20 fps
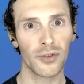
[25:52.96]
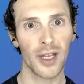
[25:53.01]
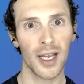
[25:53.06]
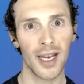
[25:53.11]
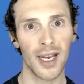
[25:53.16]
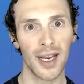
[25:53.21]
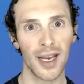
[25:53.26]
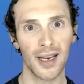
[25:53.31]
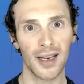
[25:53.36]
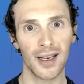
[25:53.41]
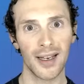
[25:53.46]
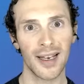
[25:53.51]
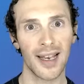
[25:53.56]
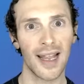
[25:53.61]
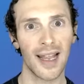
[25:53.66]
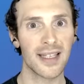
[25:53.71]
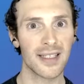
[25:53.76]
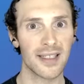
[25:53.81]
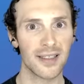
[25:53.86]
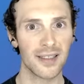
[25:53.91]
the
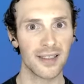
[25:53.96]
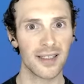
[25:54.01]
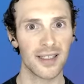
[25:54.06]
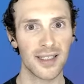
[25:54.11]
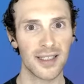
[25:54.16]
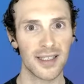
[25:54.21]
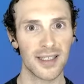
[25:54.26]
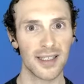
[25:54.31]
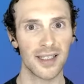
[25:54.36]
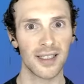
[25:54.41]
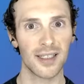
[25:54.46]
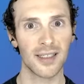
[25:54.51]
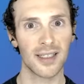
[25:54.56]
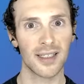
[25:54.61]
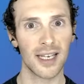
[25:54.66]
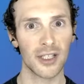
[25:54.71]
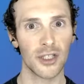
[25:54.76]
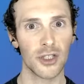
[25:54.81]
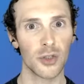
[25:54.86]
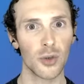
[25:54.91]
lessons
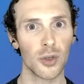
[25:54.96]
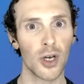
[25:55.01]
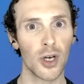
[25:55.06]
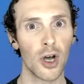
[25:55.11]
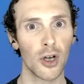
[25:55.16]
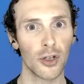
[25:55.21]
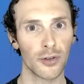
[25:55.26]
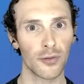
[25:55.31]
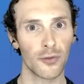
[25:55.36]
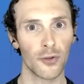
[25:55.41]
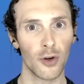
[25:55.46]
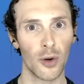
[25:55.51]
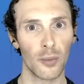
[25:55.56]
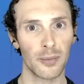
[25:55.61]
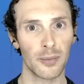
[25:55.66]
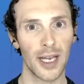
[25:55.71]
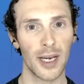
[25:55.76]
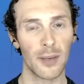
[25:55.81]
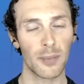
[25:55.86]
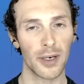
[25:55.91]
that you got
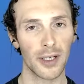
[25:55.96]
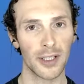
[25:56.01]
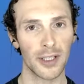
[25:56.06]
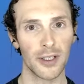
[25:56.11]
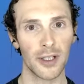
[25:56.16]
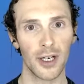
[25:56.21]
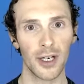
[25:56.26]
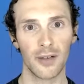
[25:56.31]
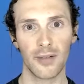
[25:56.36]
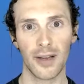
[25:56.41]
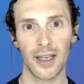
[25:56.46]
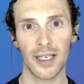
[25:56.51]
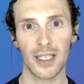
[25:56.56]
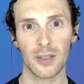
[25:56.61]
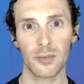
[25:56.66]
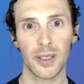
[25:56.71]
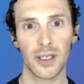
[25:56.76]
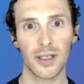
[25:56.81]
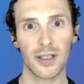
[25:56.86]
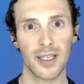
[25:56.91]
from that particular
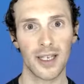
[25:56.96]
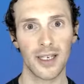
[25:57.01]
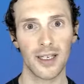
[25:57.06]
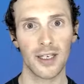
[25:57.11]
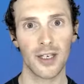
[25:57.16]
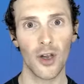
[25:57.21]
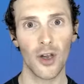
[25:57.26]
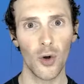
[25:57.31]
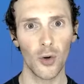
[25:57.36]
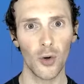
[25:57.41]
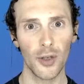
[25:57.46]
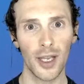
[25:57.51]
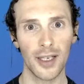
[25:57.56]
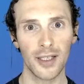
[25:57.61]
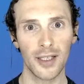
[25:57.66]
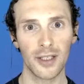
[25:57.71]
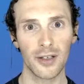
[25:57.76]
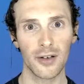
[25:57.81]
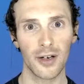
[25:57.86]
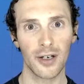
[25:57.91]
event, because I know
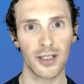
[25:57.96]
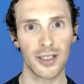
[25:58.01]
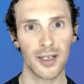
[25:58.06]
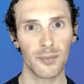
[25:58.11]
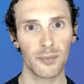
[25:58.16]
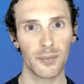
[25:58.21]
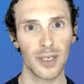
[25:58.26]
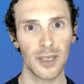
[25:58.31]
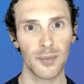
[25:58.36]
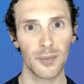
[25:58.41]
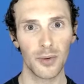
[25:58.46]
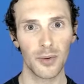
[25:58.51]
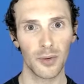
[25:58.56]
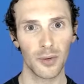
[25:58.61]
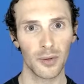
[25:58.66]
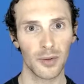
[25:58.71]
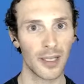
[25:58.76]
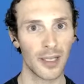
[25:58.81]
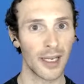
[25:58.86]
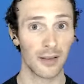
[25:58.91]
that there are some
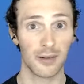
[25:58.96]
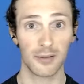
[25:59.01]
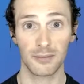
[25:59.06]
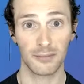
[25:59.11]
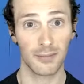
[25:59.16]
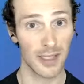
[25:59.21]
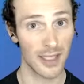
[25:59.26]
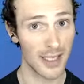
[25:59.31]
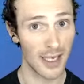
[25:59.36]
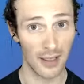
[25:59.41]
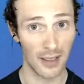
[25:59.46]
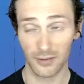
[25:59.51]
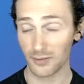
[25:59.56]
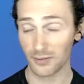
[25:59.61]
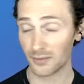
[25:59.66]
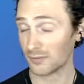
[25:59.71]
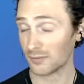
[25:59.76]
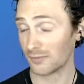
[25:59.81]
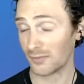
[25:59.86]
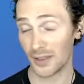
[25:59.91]
people like myself,
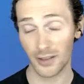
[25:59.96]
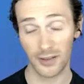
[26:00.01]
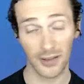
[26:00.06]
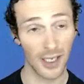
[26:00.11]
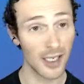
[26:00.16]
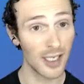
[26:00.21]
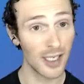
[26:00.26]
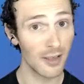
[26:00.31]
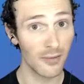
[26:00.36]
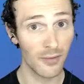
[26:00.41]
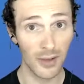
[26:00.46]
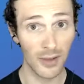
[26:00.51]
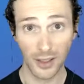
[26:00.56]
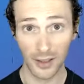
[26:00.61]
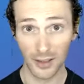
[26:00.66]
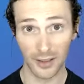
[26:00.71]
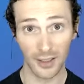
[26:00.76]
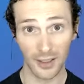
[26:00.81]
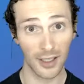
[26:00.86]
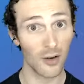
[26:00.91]
very naive.
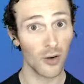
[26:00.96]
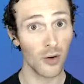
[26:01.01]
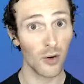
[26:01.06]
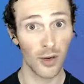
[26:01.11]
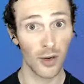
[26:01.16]
They go